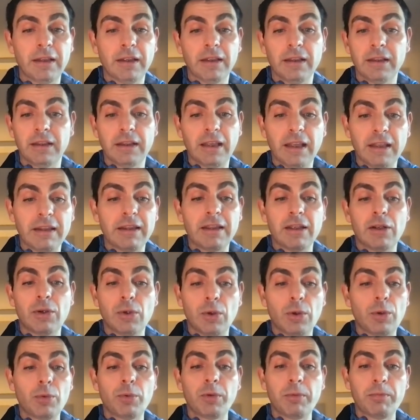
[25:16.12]
again, the
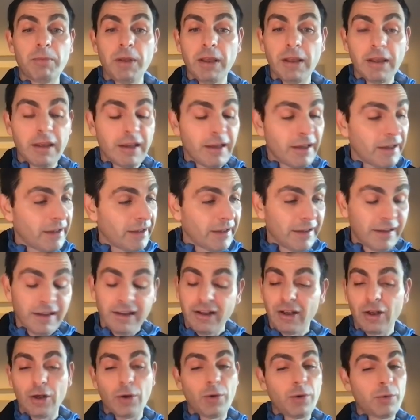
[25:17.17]
goal would be
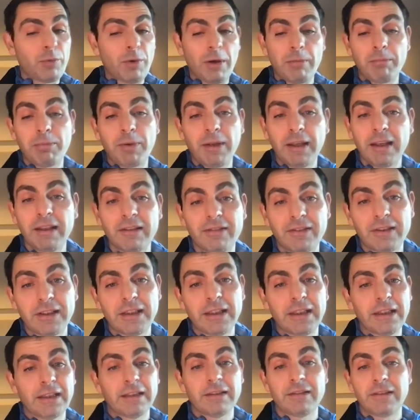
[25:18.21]
go in one place,
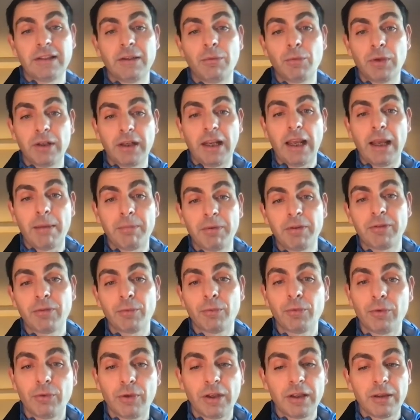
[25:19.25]
see what happens
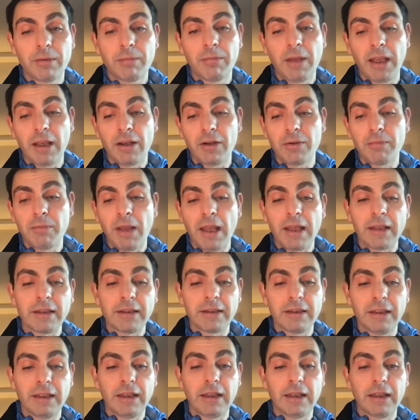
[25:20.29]
during the make
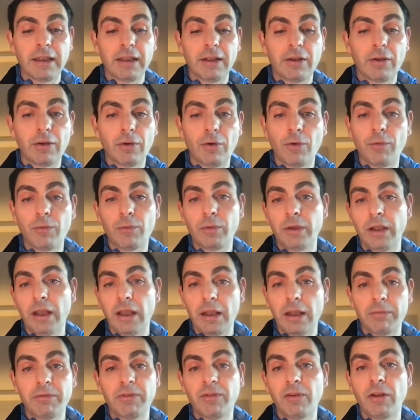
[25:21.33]
command, and hopefully
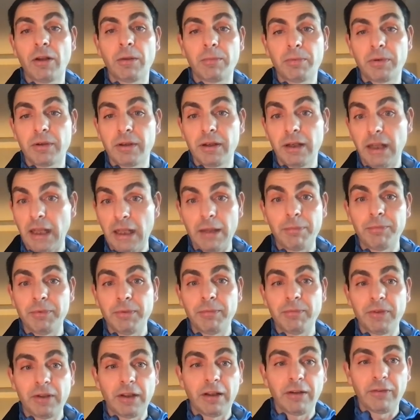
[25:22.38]
help developer help
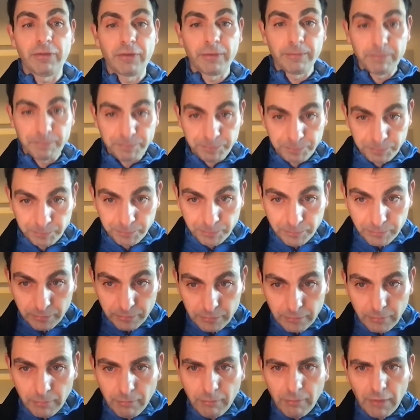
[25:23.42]
themselves.
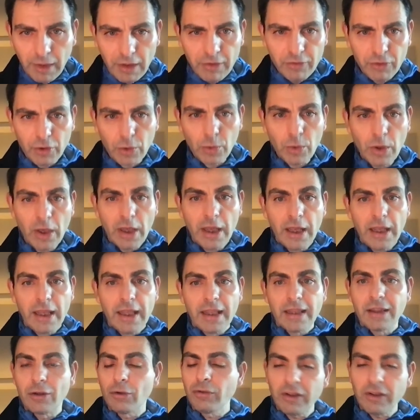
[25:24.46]
So
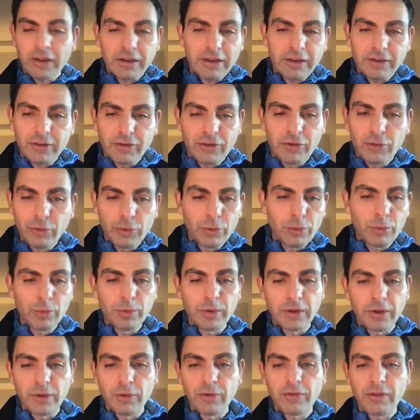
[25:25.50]
those are the
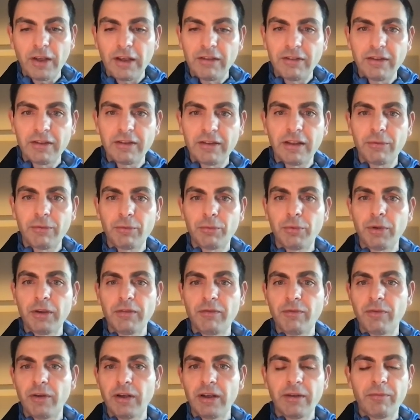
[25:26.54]
two use cases that
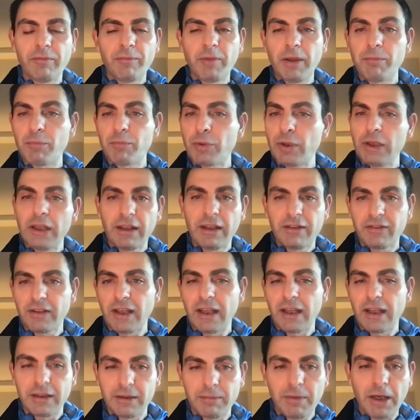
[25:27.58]
we've been pretty
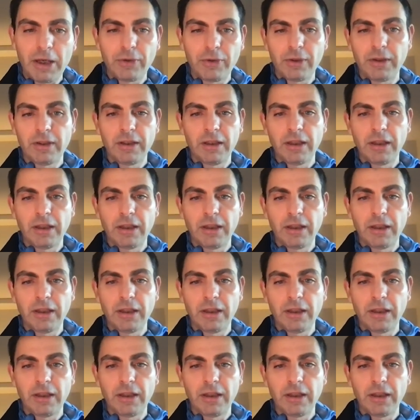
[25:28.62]
excited about.